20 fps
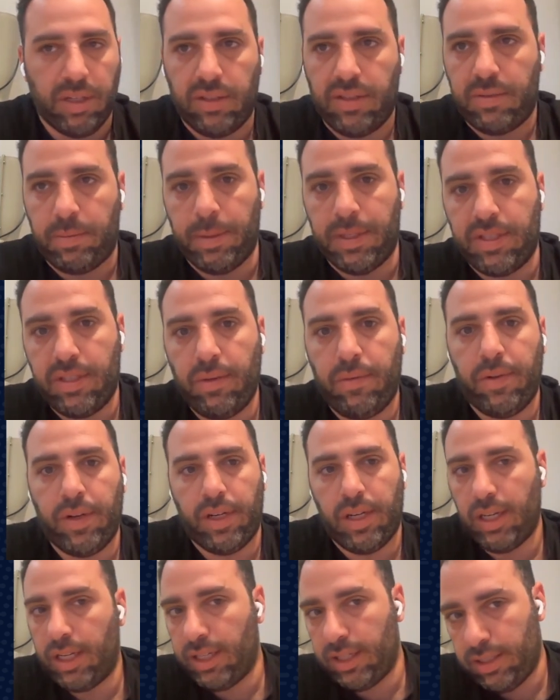But
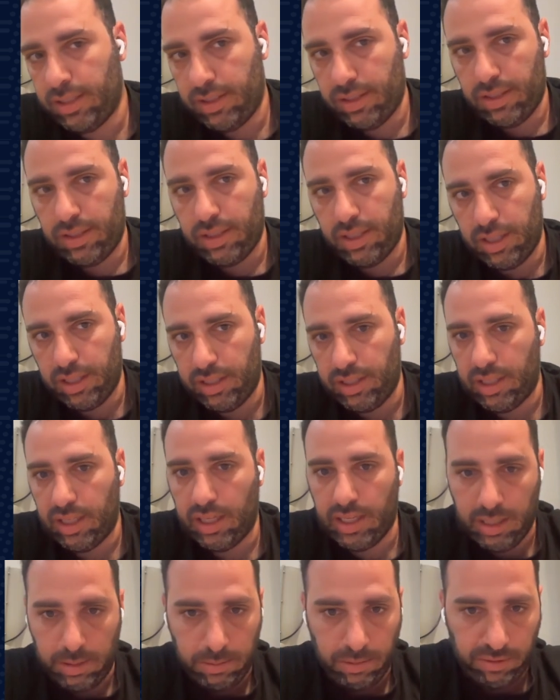specifically in
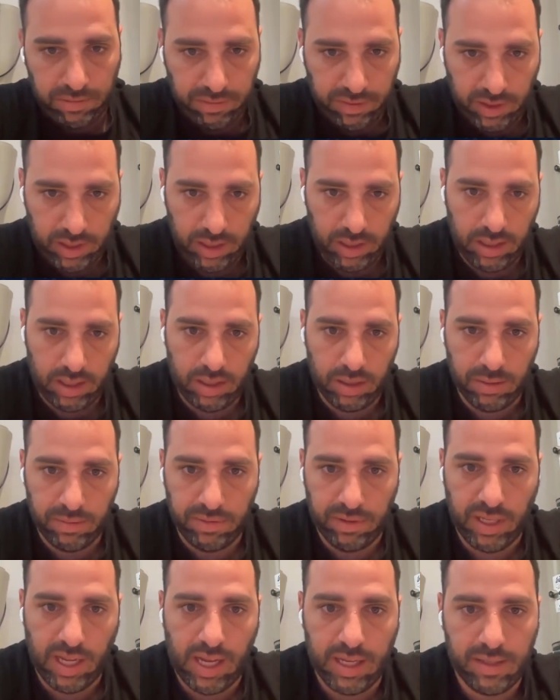the realm of
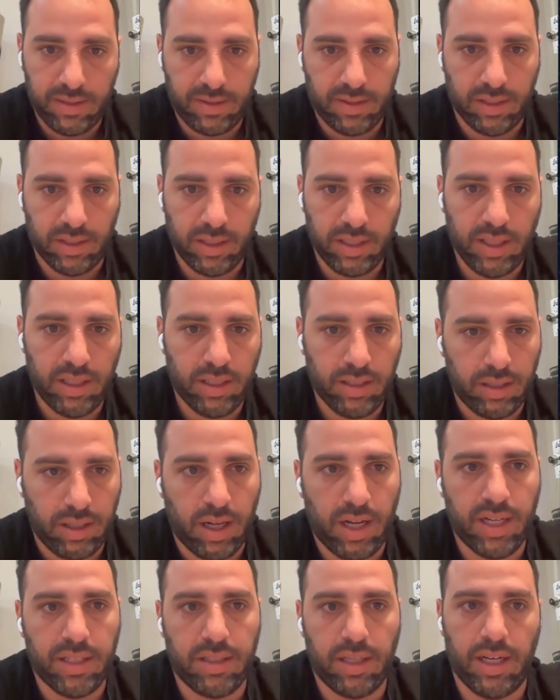AI SRE,
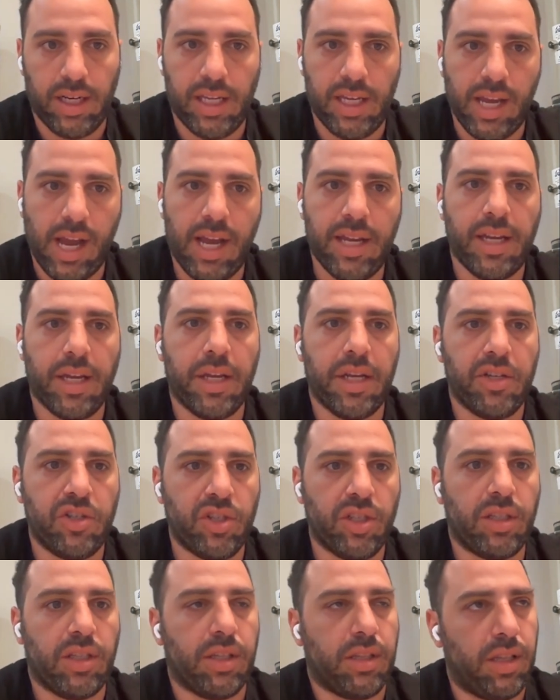right? An AI
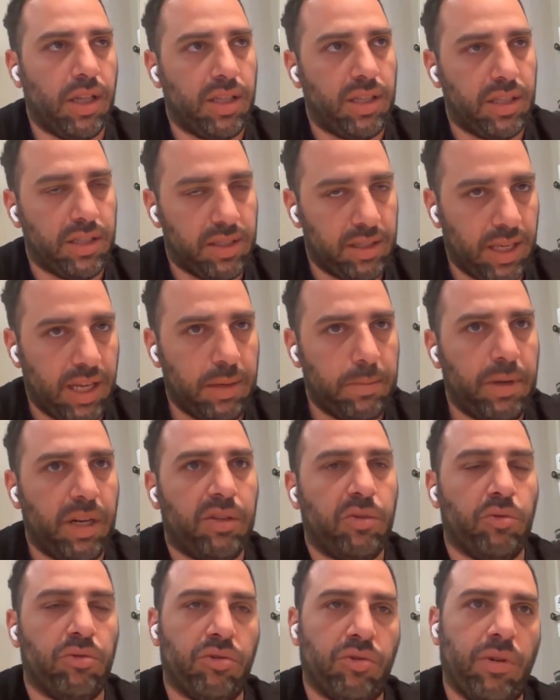agent that is
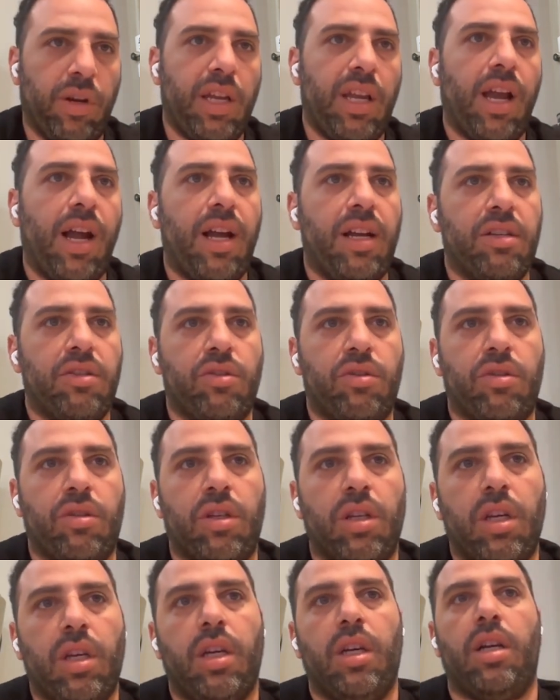able to
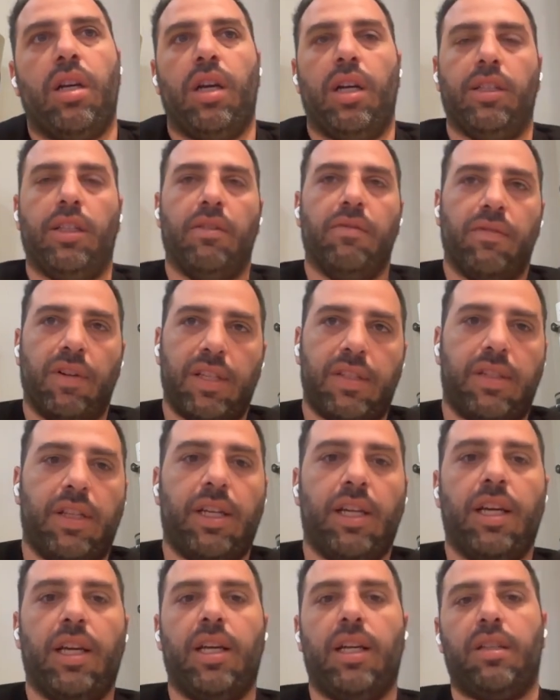triage, like
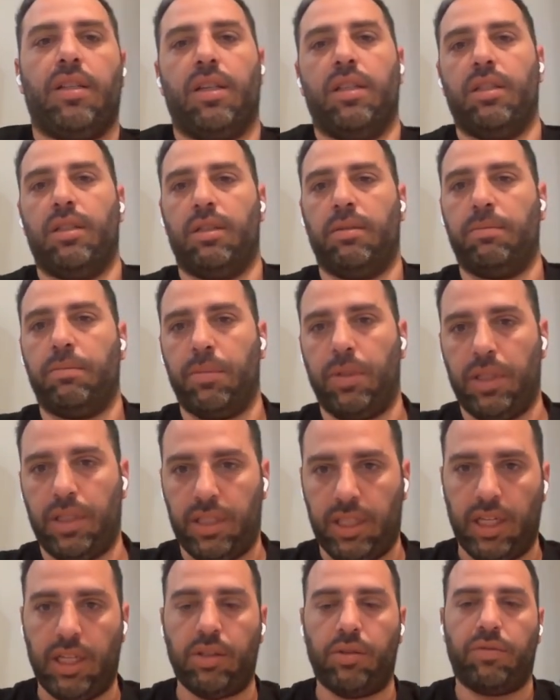investigate, and
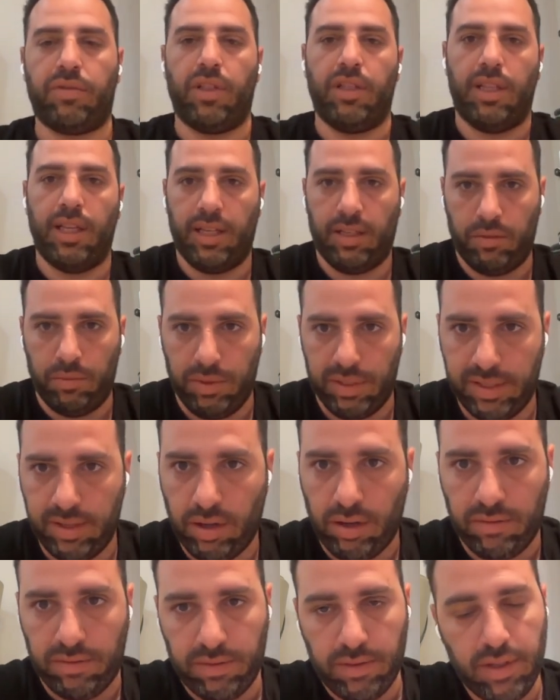at the end of the day,
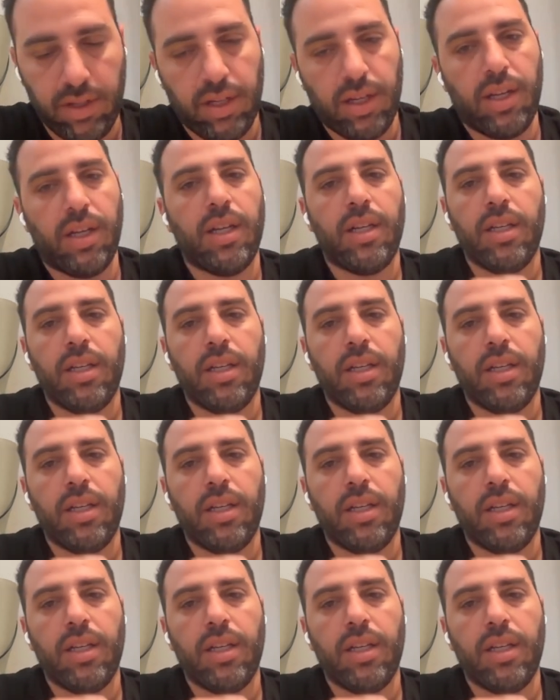resolve